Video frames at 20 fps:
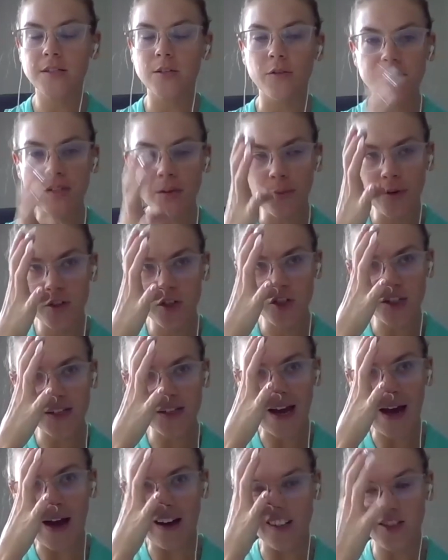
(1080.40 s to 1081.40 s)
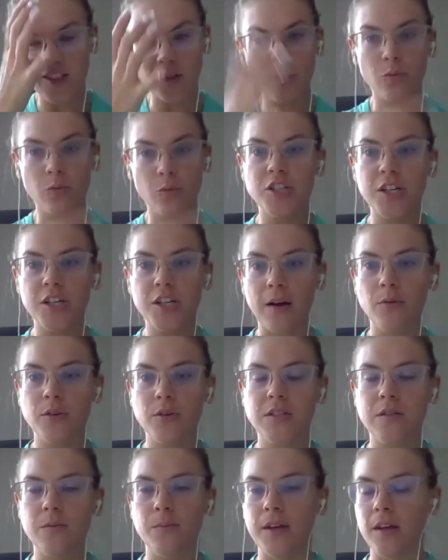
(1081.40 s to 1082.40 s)
if someone's just casually reaching out
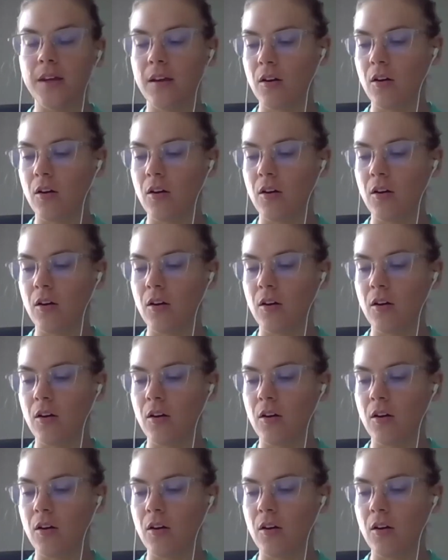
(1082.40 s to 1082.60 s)
to me